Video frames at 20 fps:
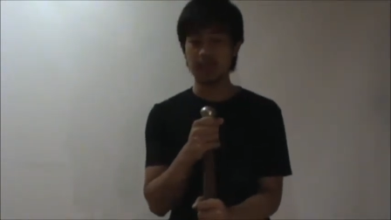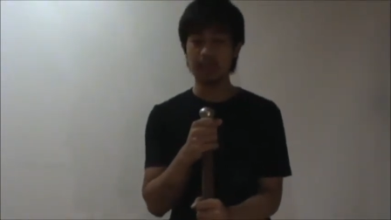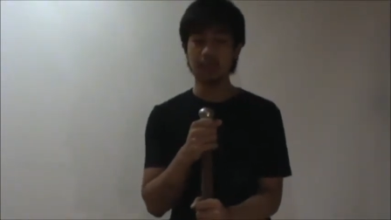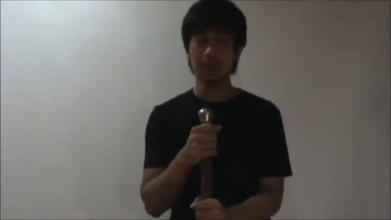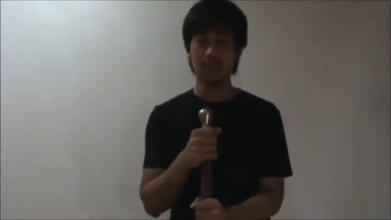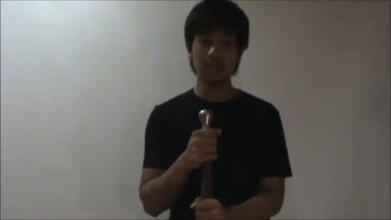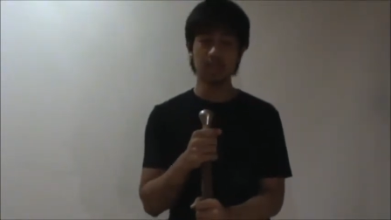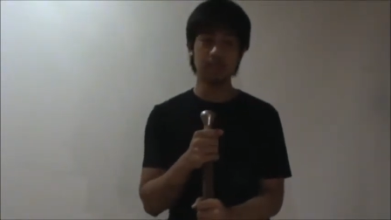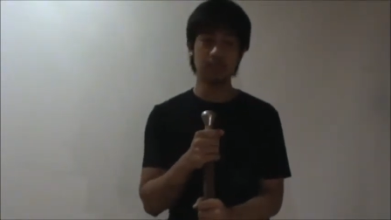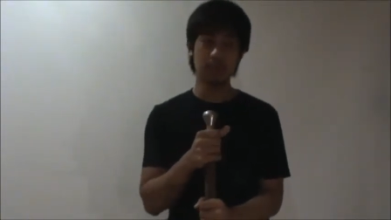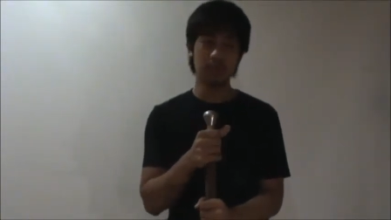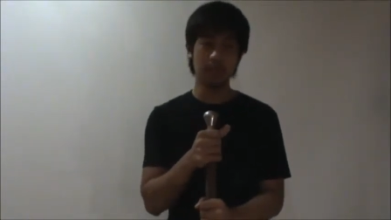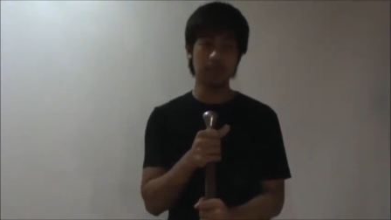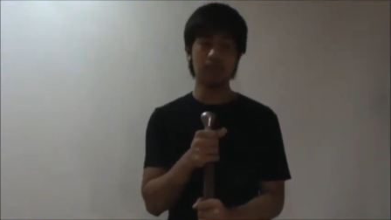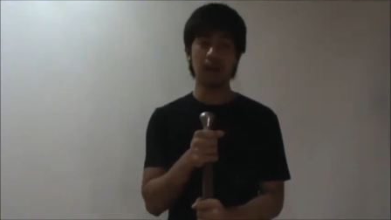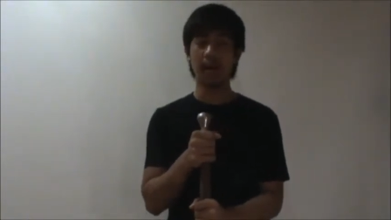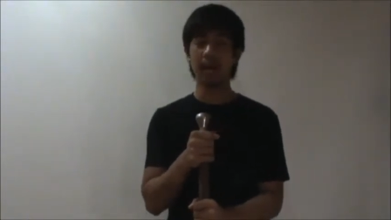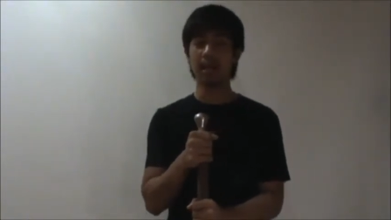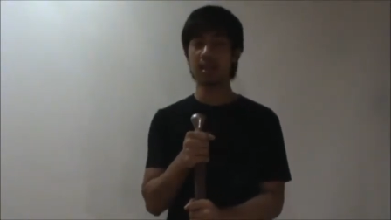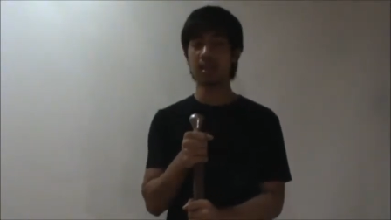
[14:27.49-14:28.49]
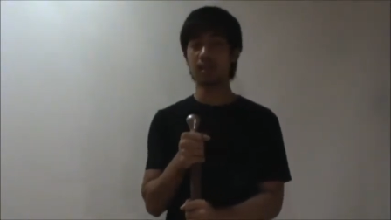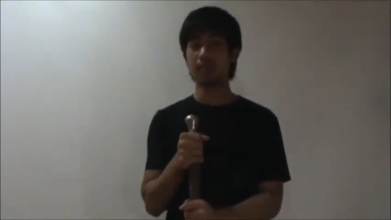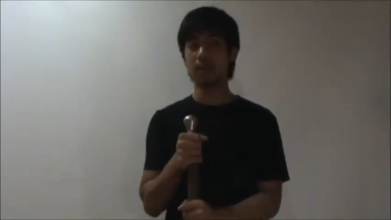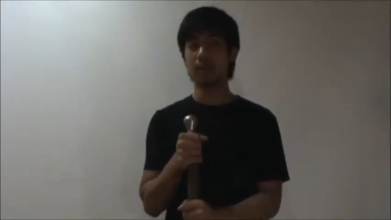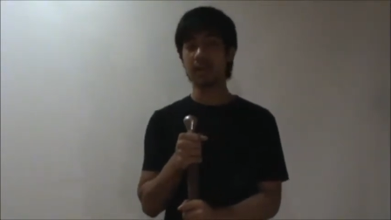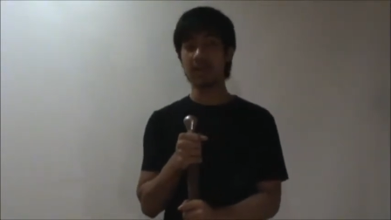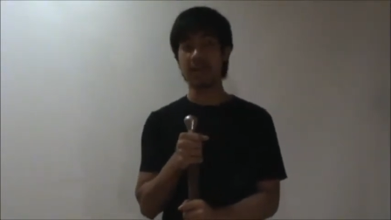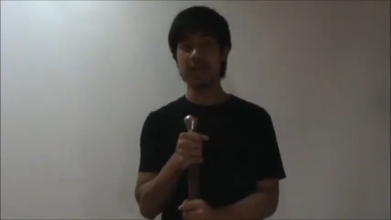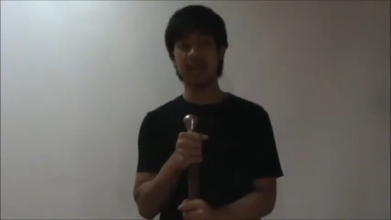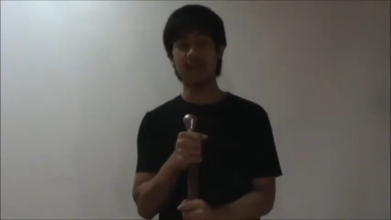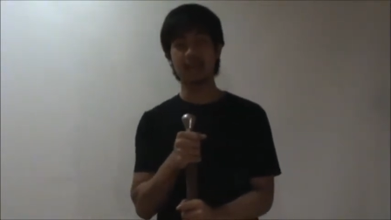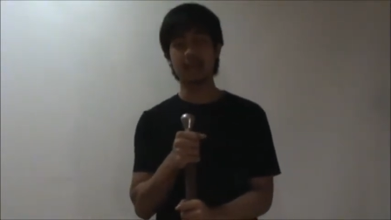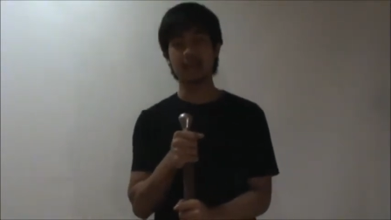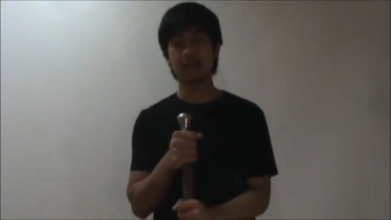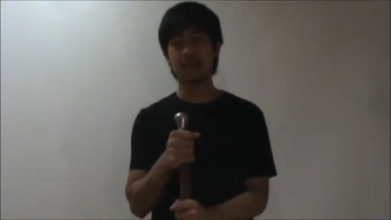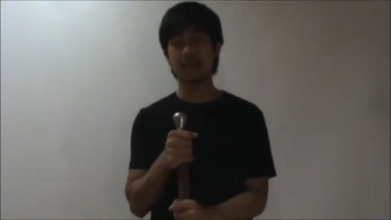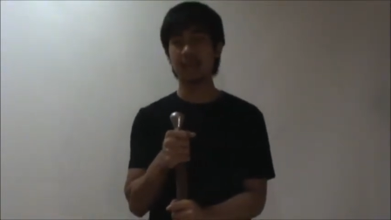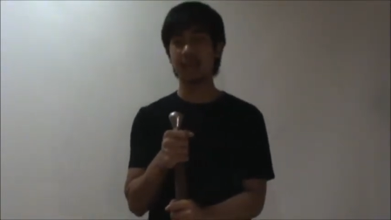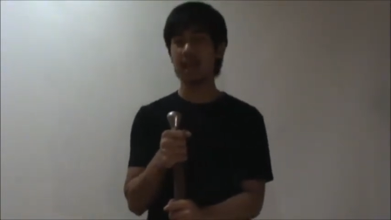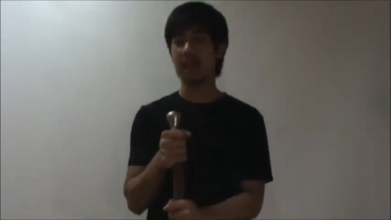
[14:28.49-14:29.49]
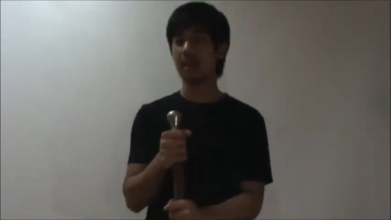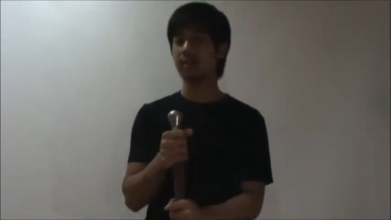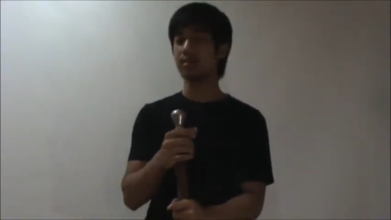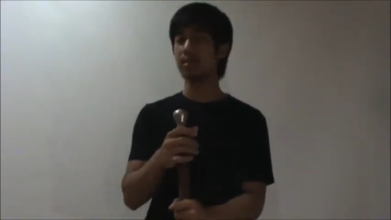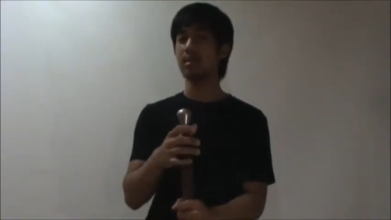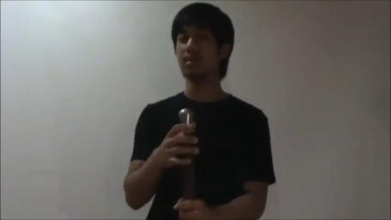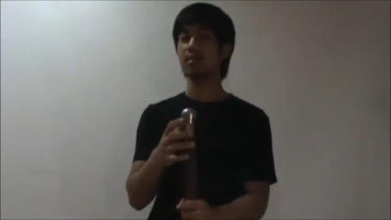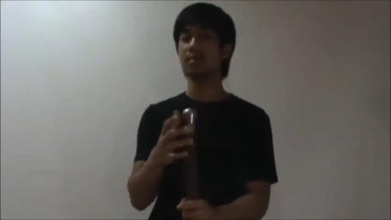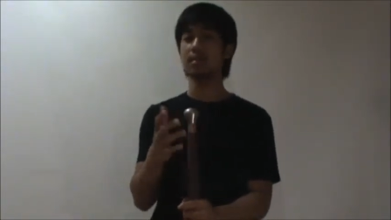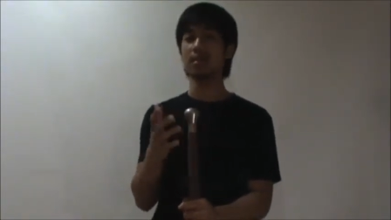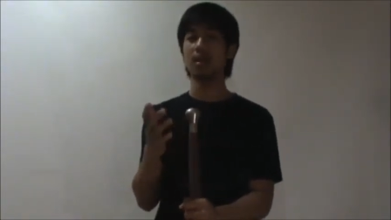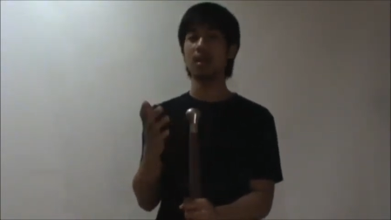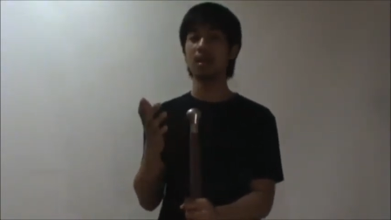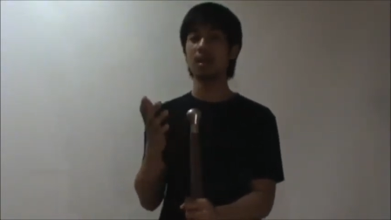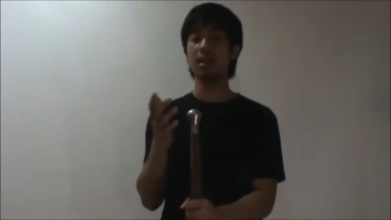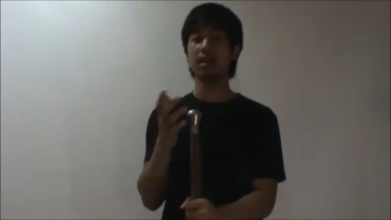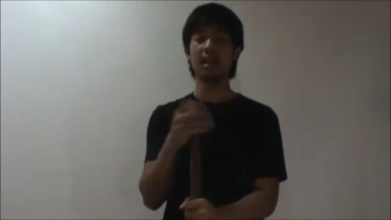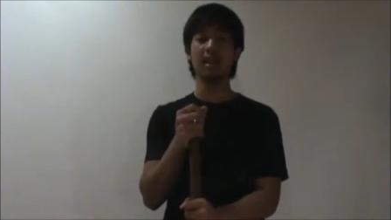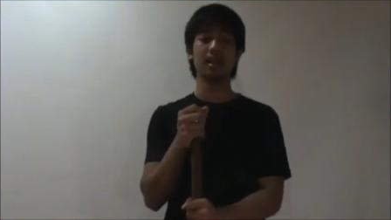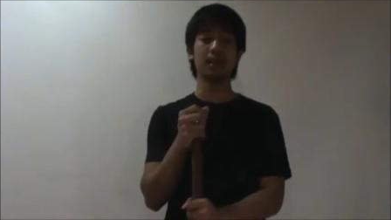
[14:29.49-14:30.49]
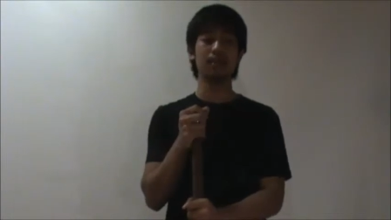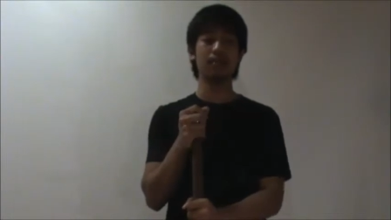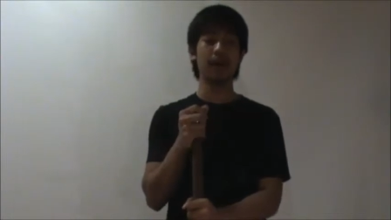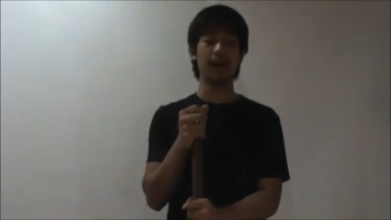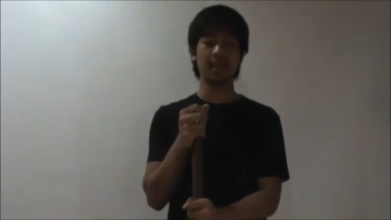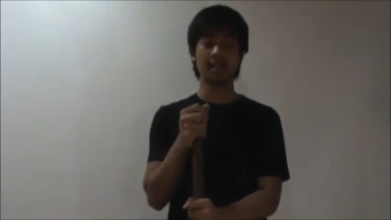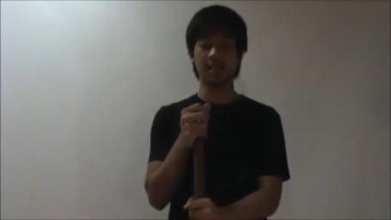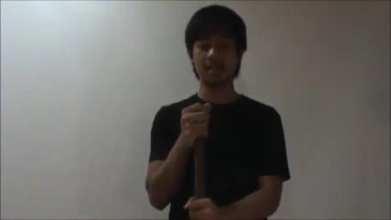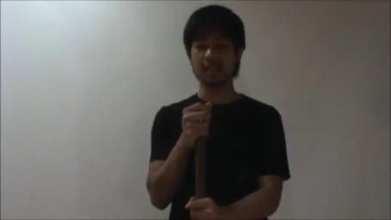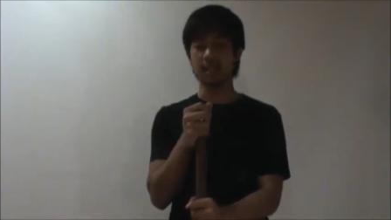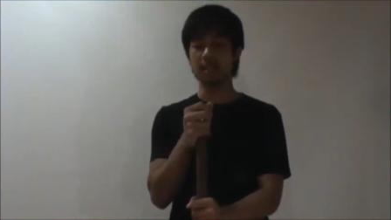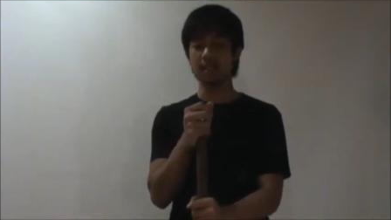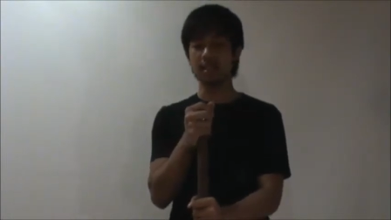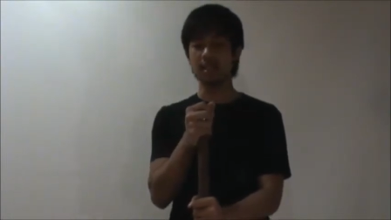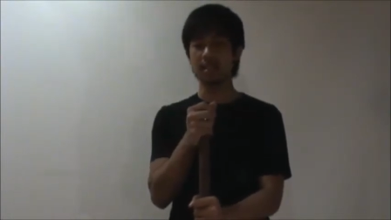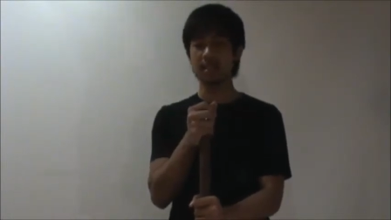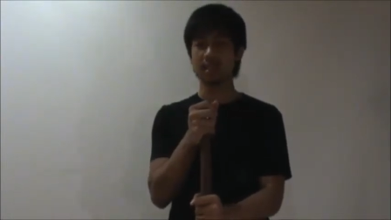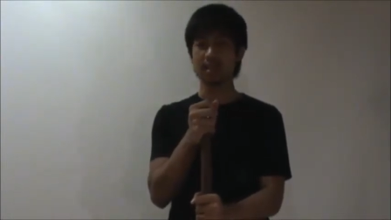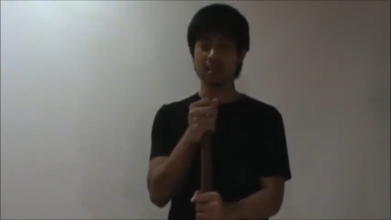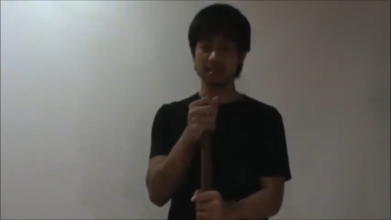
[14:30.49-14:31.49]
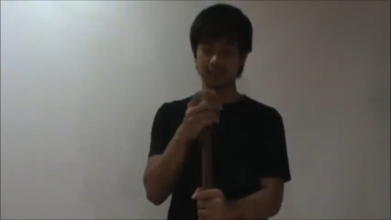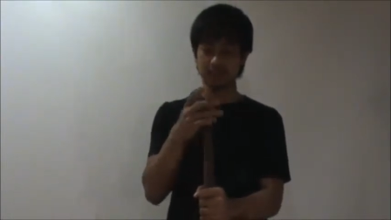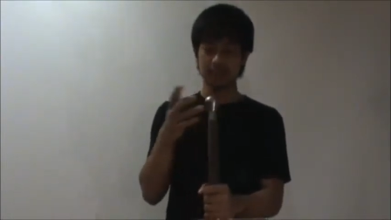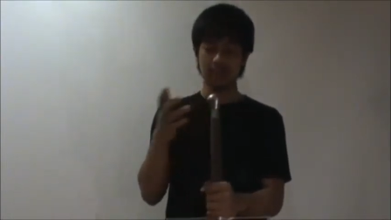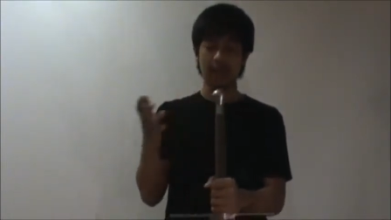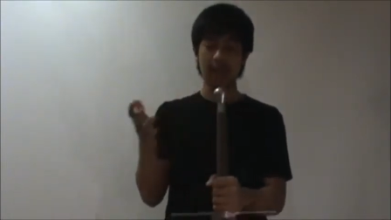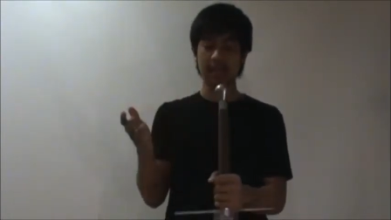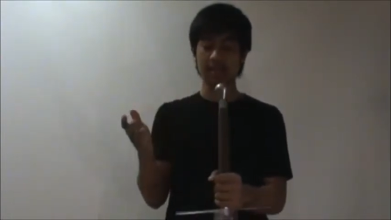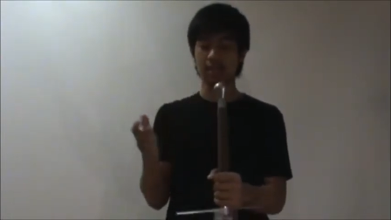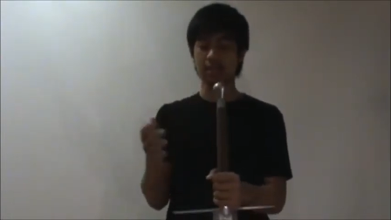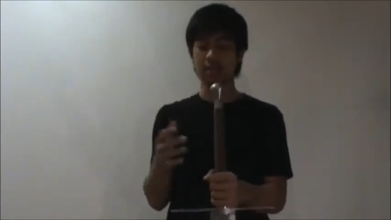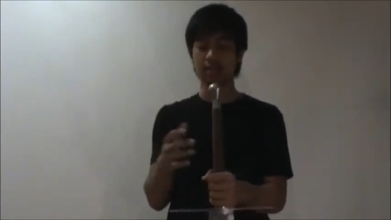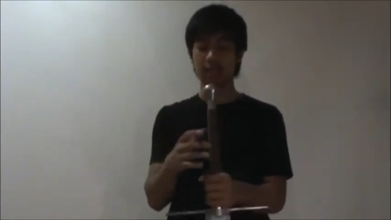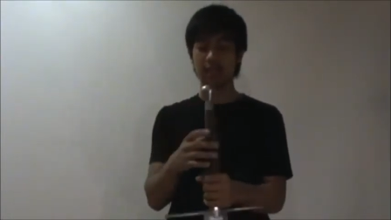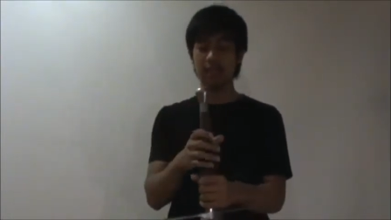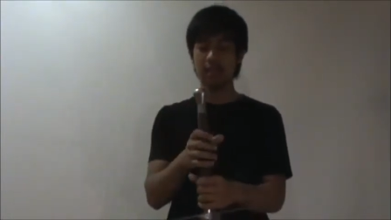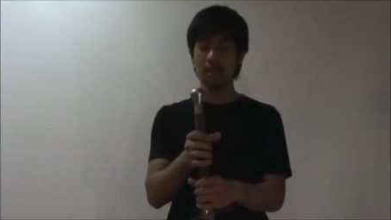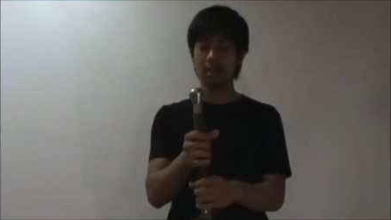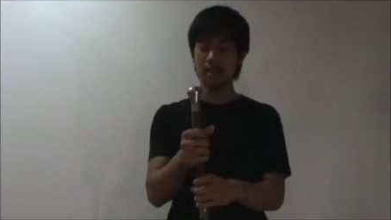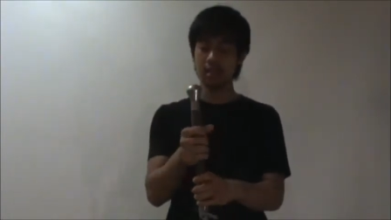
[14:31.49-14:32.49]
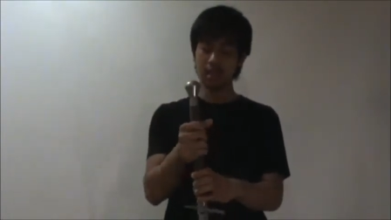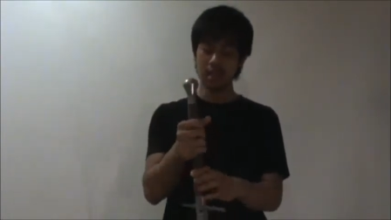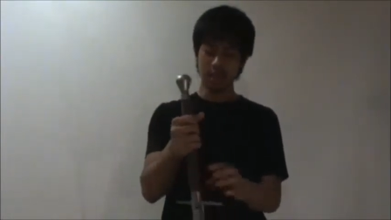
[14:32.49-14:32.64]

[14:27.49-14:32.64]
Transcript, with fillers: People seem to be buying them again, and I haven't heard any bad things as of late.